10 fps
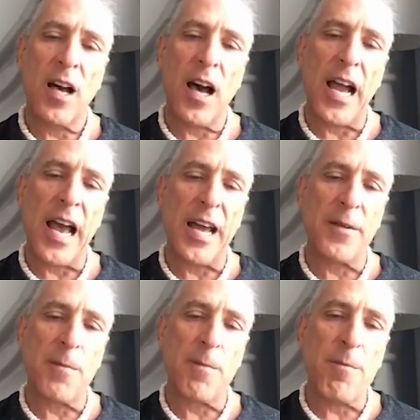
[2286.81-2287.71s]
I
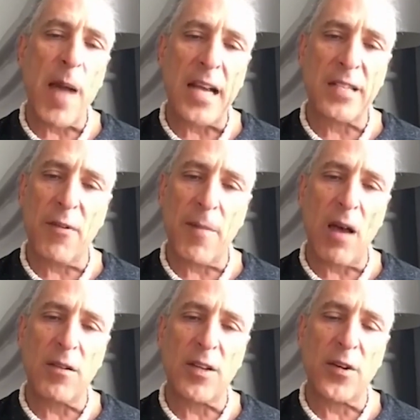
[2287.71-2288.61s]
had massive
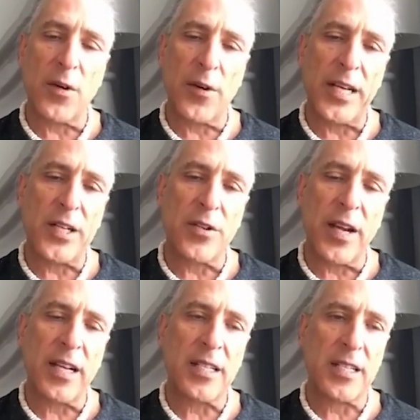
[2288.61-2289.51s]
amounts of green
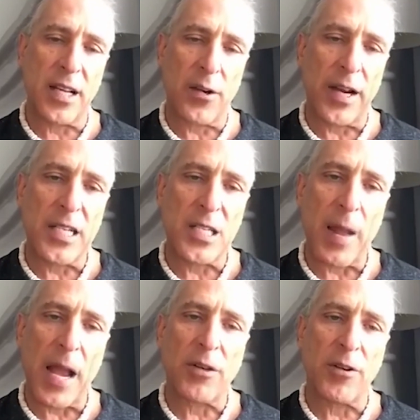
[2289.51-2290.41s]
drinks, the green
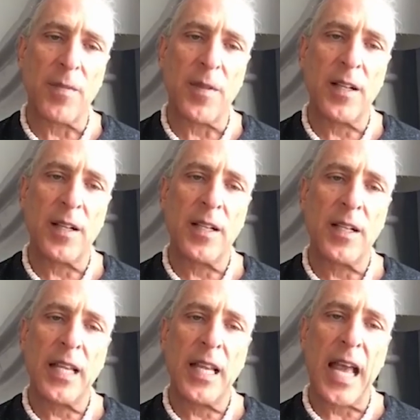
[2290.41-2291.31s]
spectrum,
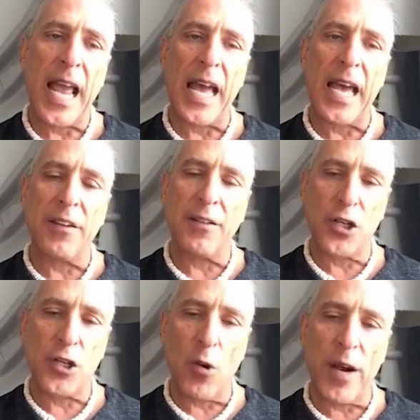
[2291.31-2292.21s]
and the
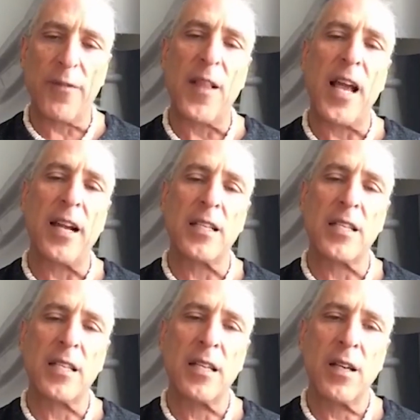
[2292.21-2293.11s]
Joint
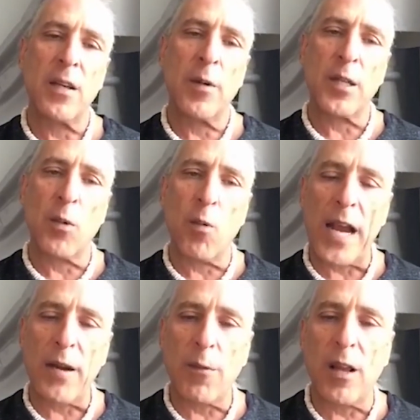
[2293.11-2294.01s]
Flex with the
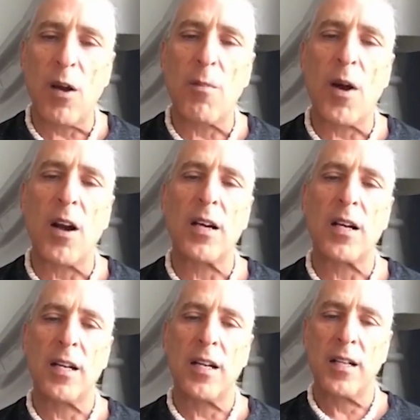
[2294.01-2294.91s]
white willow bark
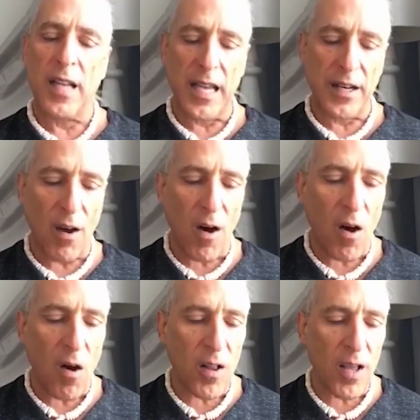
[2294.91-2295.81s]
and
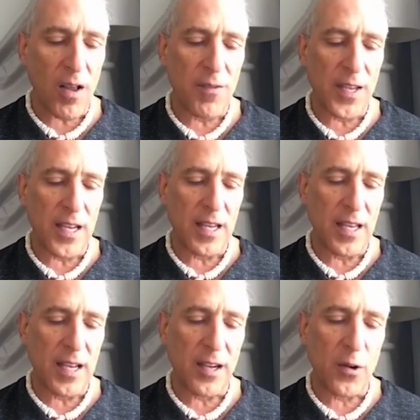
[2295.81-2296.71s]
all of the
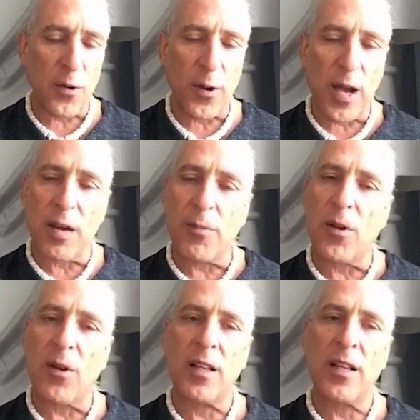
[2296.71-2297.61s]

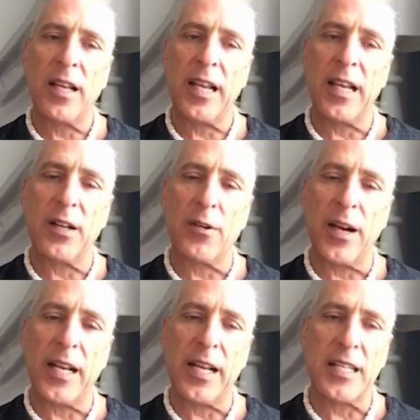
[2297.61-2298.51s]
incredible
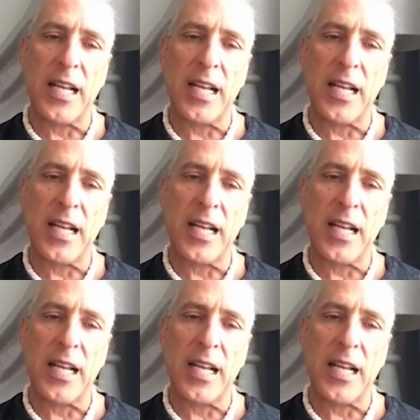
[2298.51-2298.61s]
ingredients.